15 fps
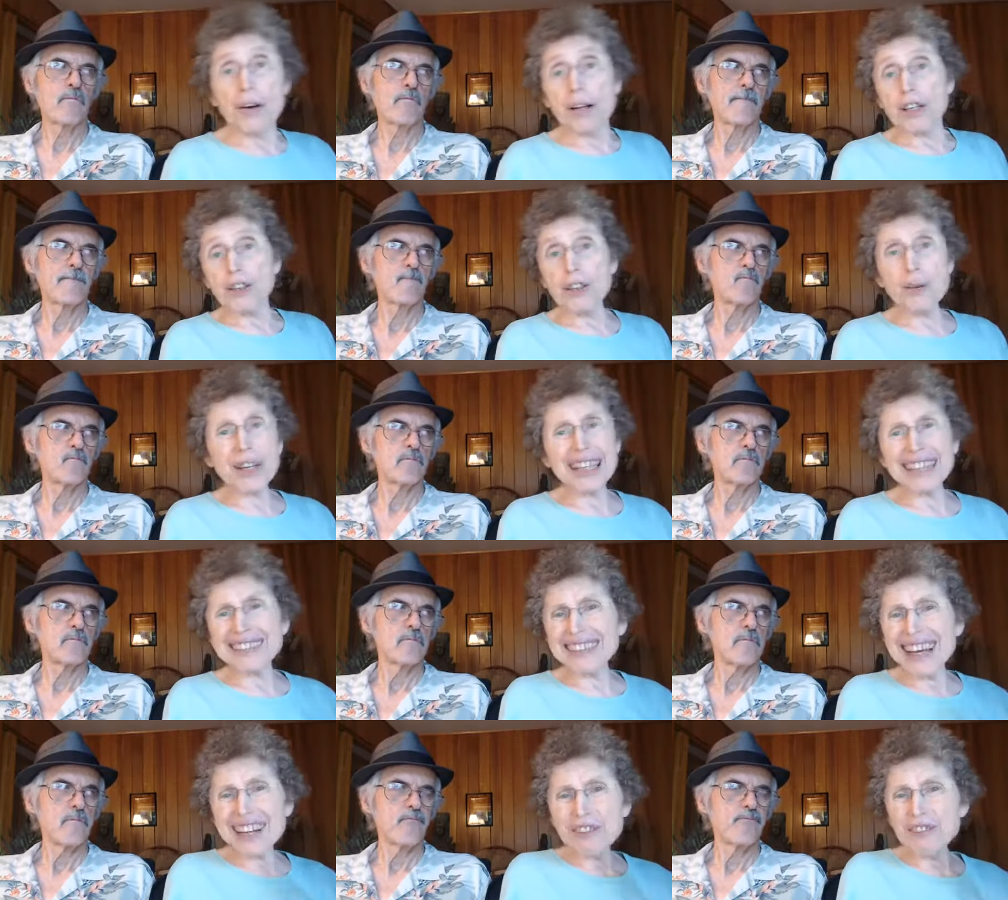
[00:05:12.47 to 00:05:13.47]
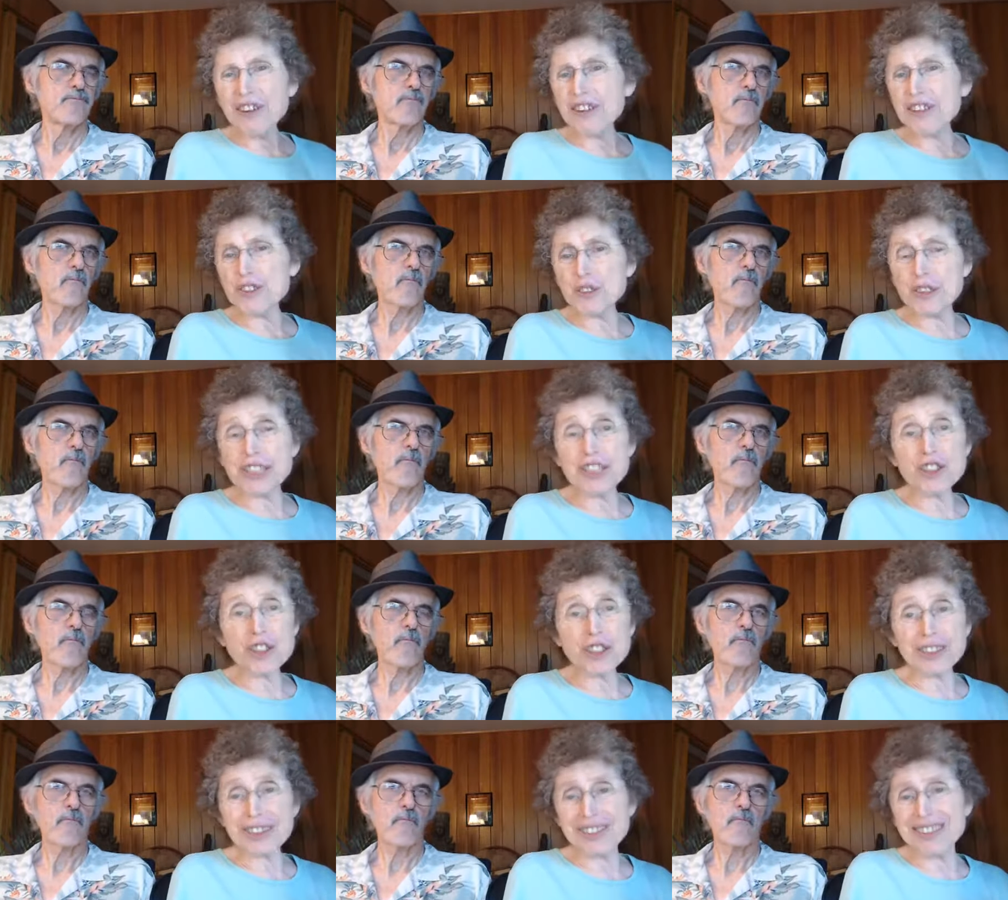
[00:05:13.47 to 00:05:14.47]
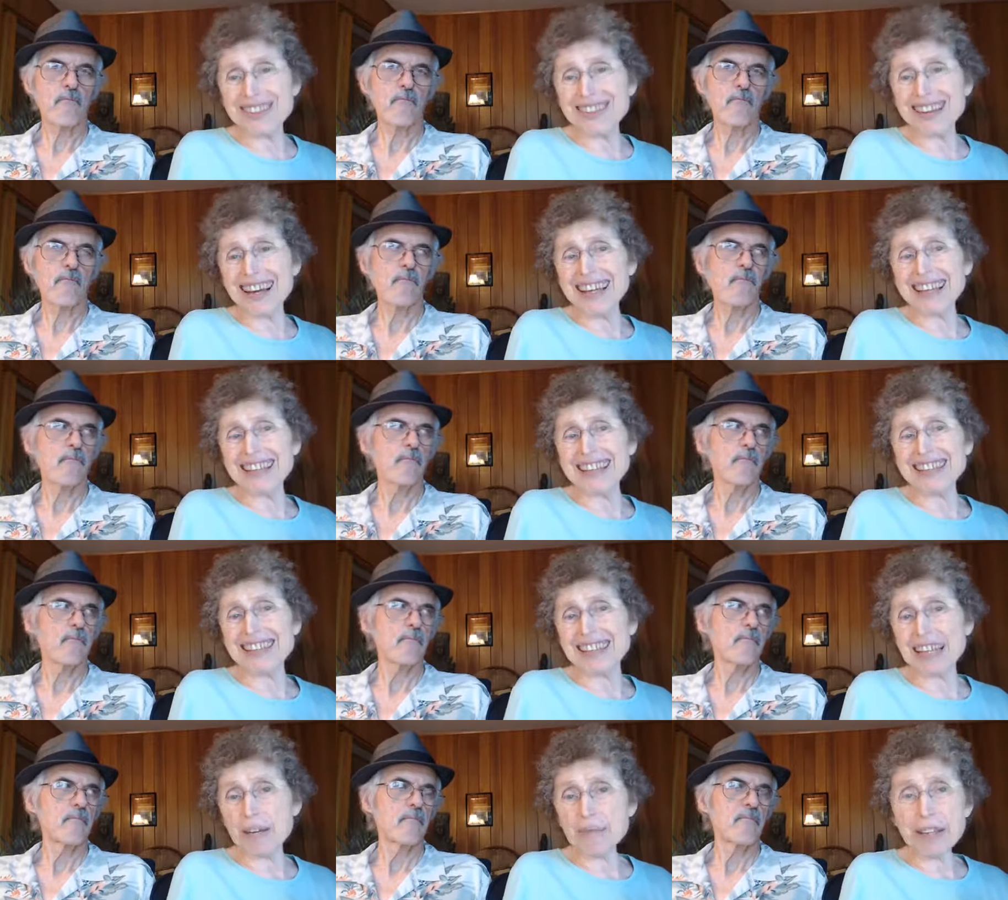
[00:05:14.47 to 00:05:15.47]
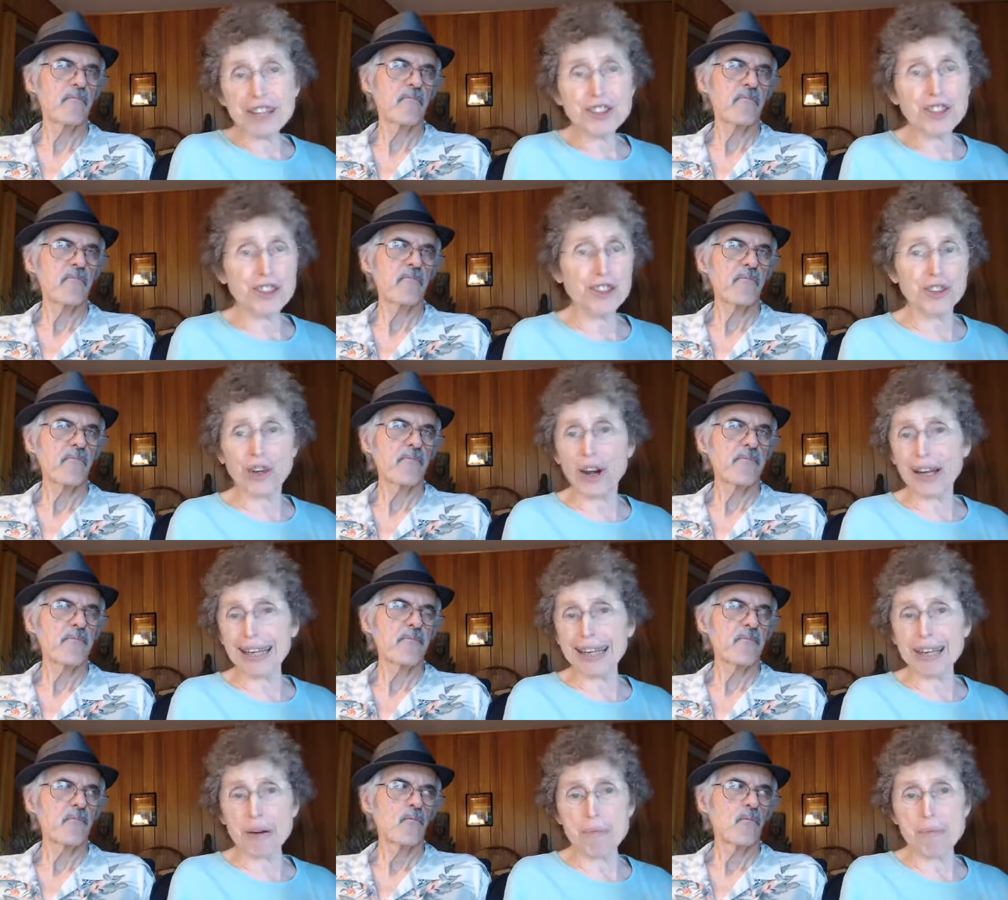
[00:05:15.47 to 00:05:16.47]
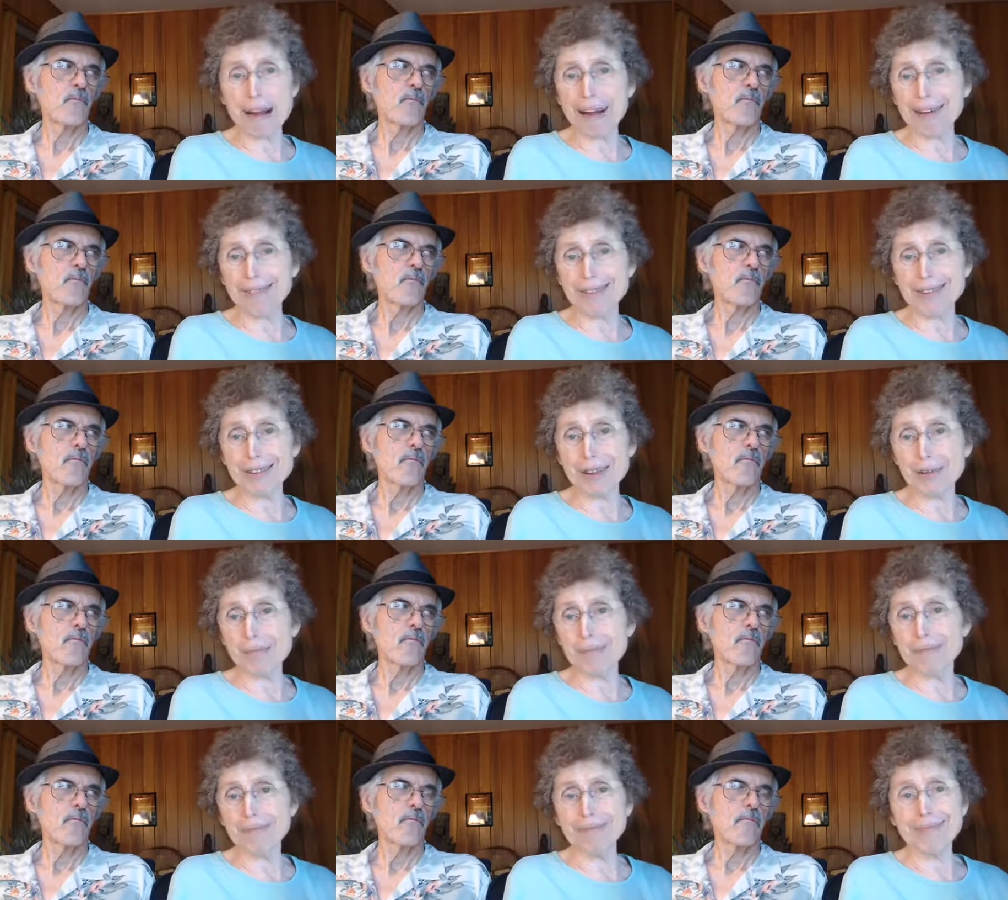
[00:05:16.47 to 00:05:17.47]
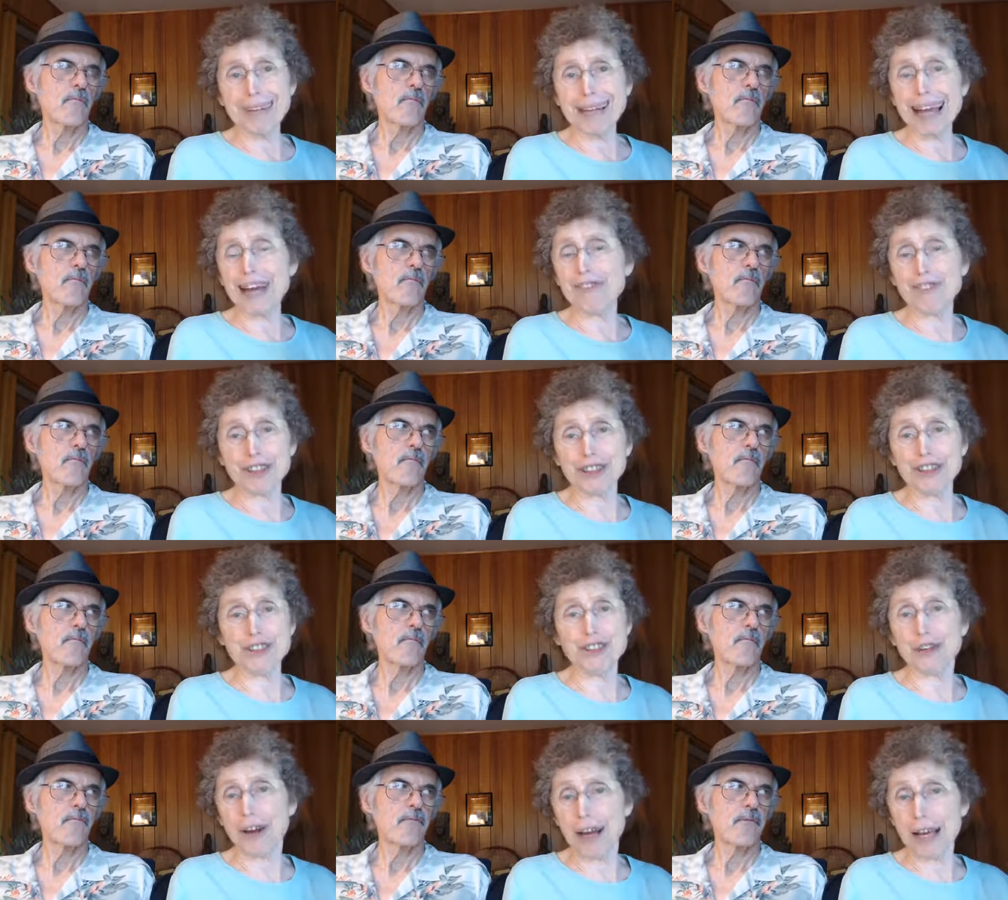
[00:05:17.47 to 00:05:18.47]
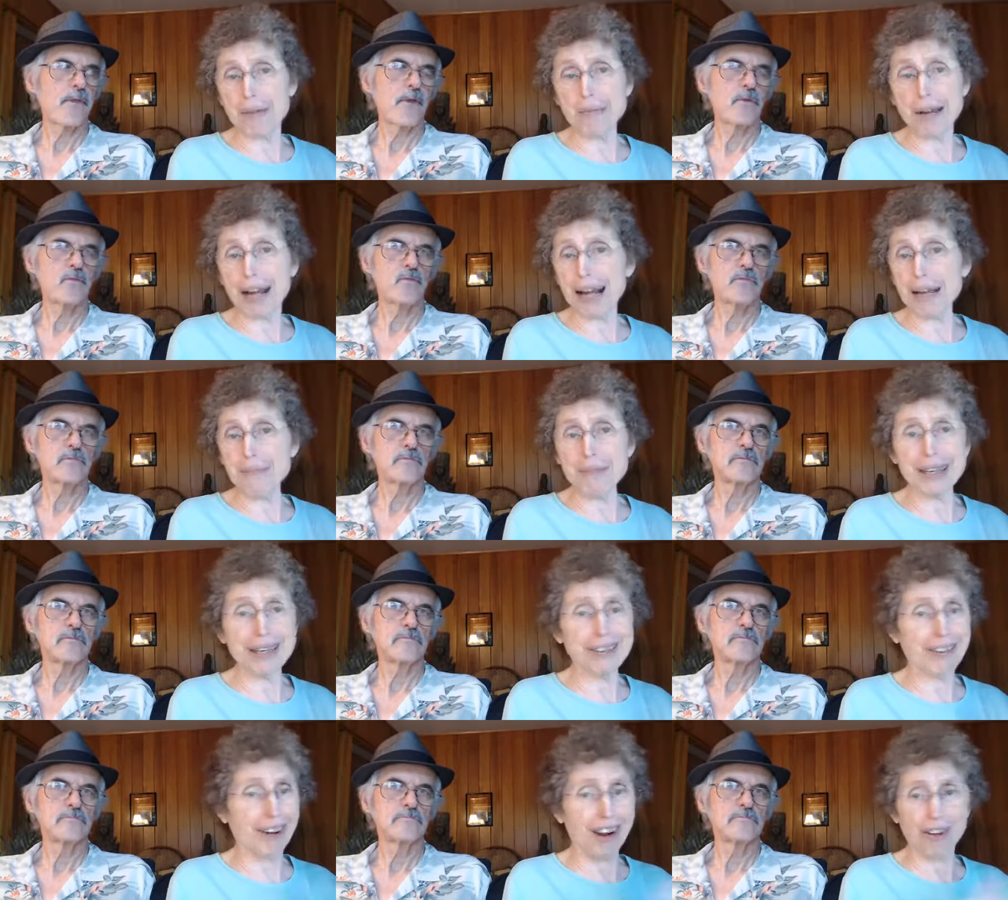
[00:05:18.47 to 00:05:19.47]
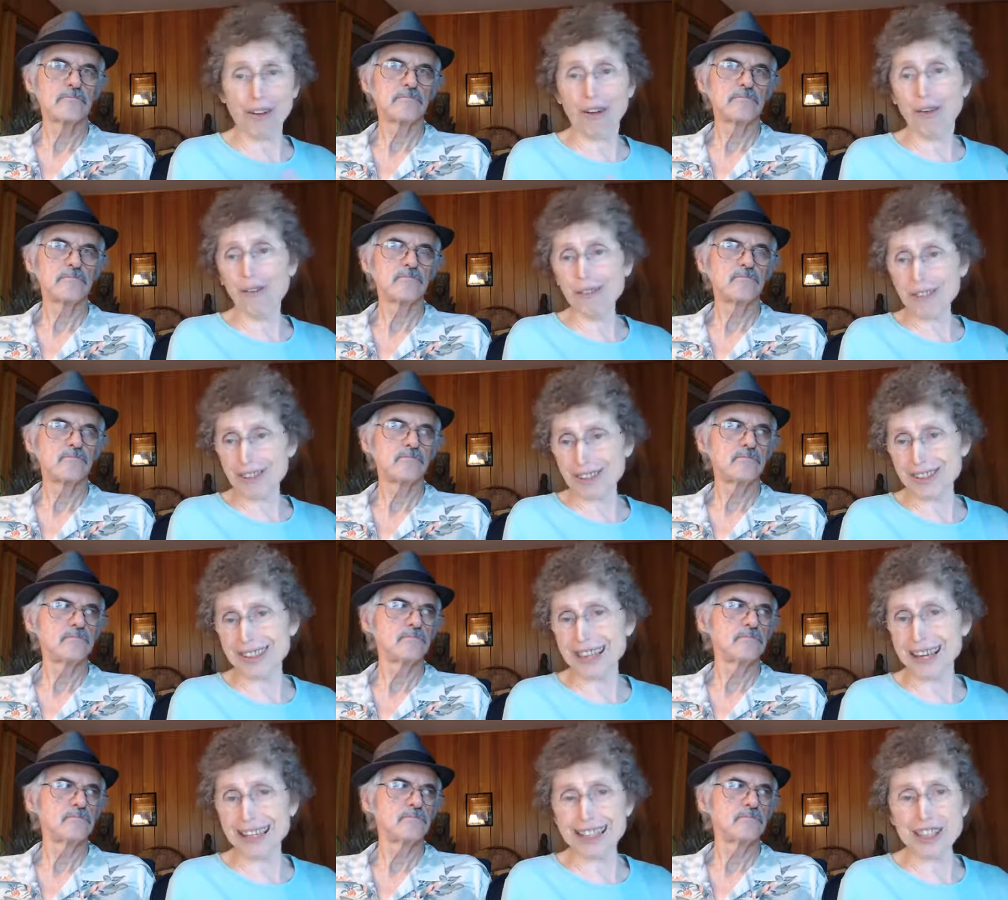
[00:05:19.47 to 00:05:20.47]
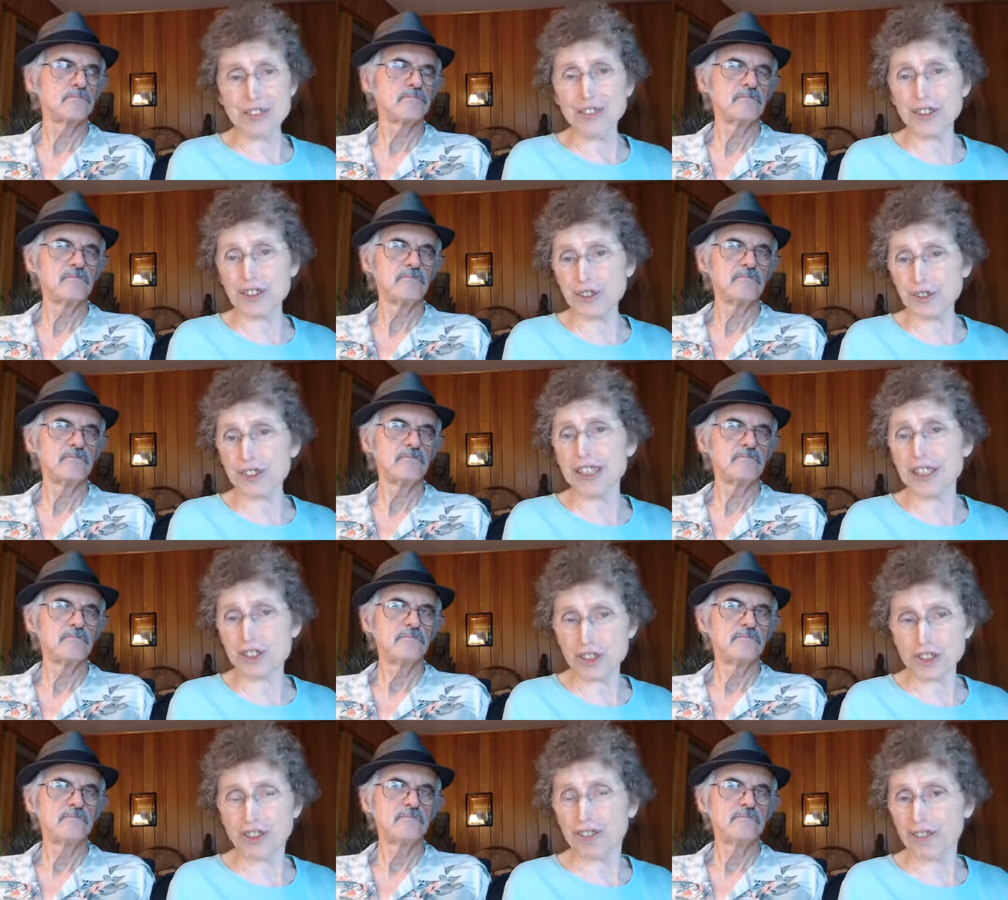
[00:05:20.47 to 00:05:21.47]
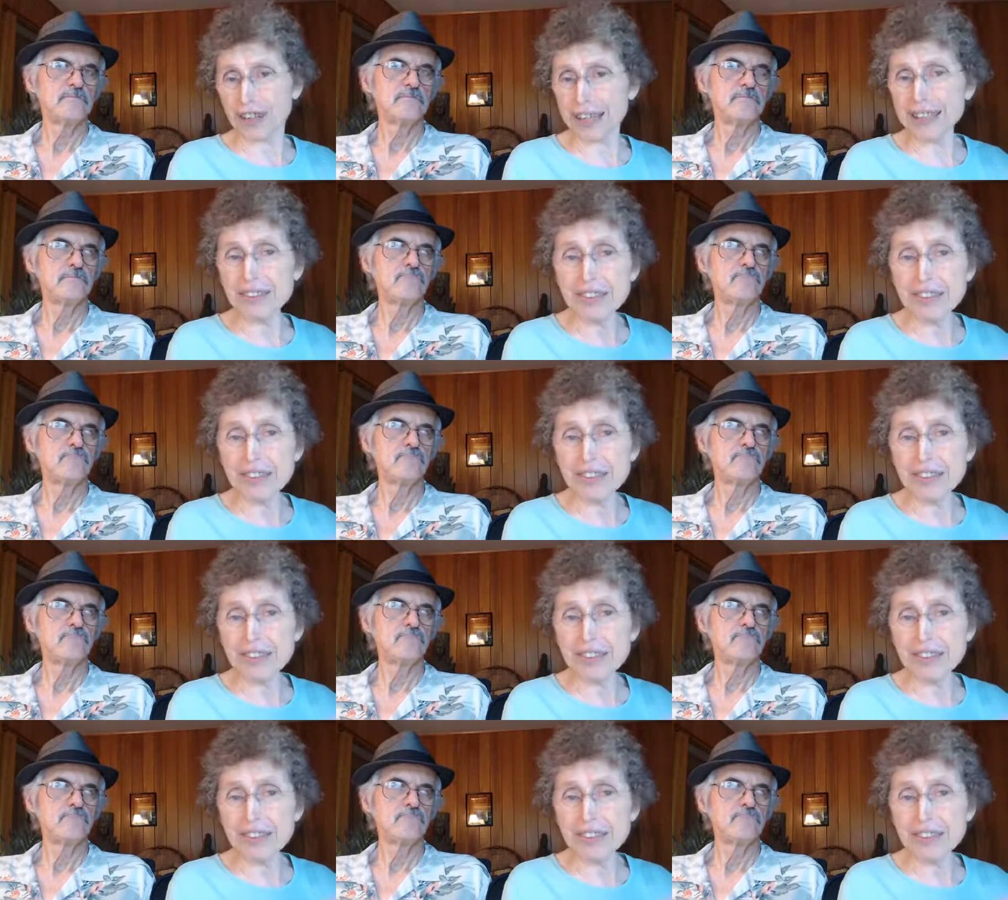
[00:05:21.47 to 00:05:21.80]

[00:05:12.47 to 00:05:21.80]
Speaker 1: you know, in a lot of very traditional societies, and I'm not just talking about some African tribe, I mean, our own society is very traditional, right?